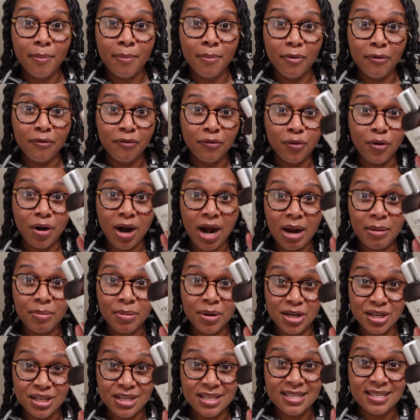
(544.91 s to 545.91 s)
before I
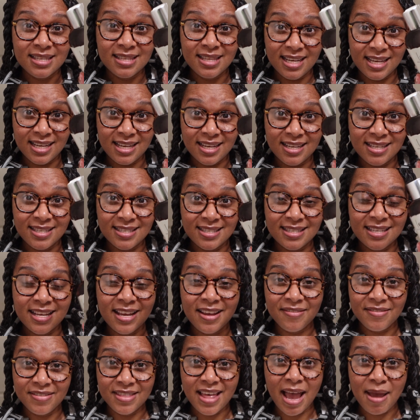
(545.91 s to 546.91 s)
purchased this,
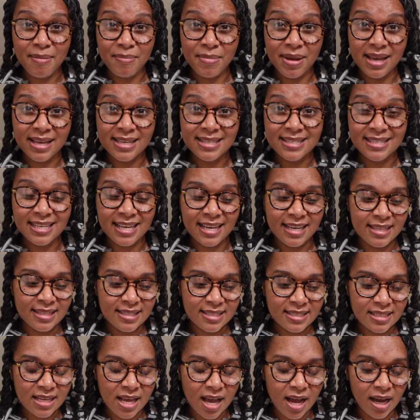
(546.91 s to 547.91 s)
if that makes
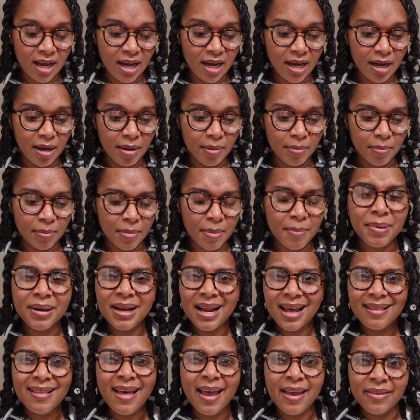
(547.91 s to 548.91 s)
sense. But
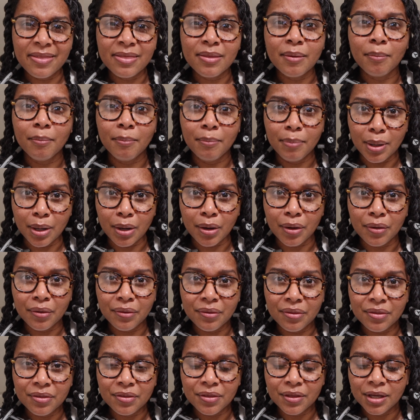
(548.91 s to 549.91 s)
I like them
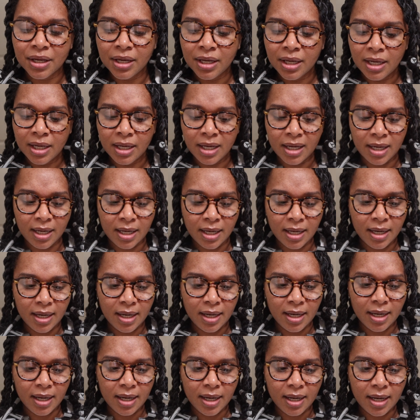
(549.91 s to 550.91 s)
both.
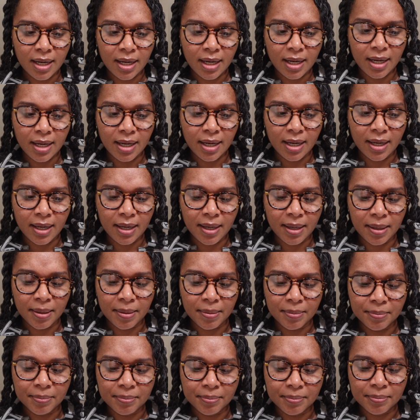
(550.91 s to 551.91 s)

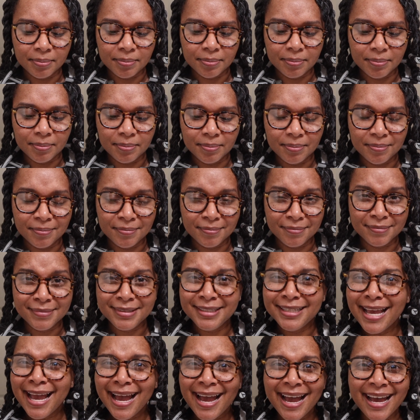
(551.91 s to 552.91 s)
Yeah,
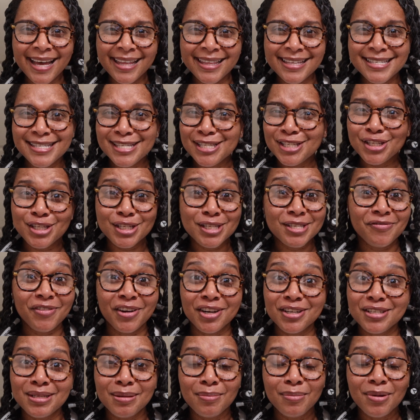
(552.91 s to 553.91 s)
this is just
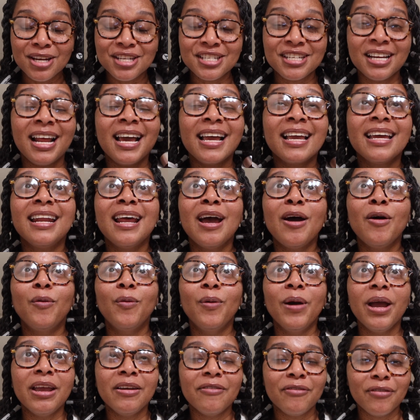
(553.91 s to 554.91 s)
first impression. I cannot
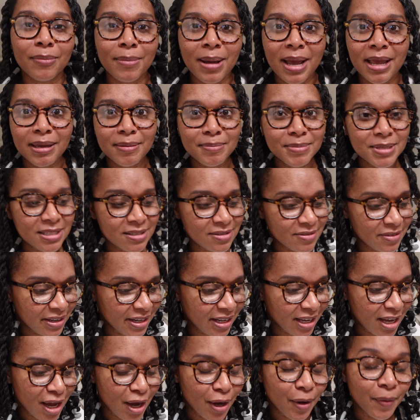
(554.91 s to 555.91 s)
wait for my Empties
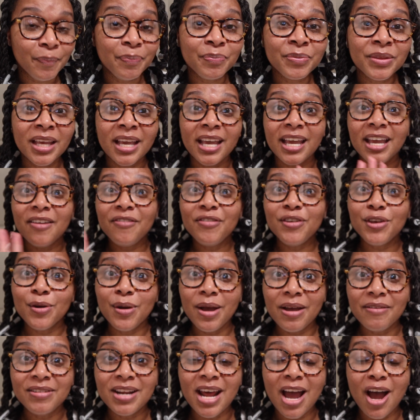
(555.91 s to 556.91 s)
video. If you
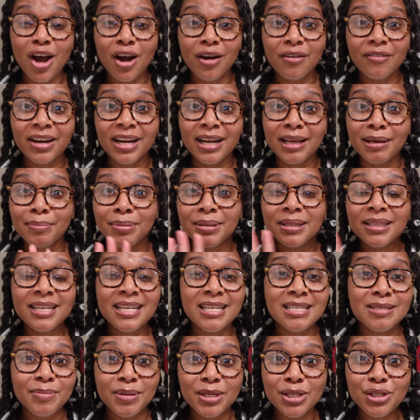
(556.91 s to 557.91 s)
have not already,
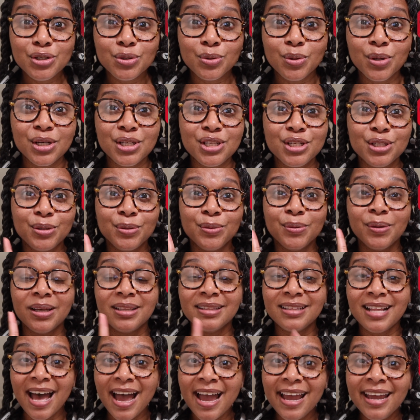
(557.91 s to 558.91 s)
please be sure to
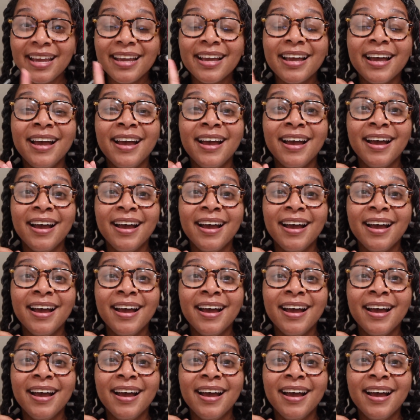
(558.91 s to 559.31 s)
like,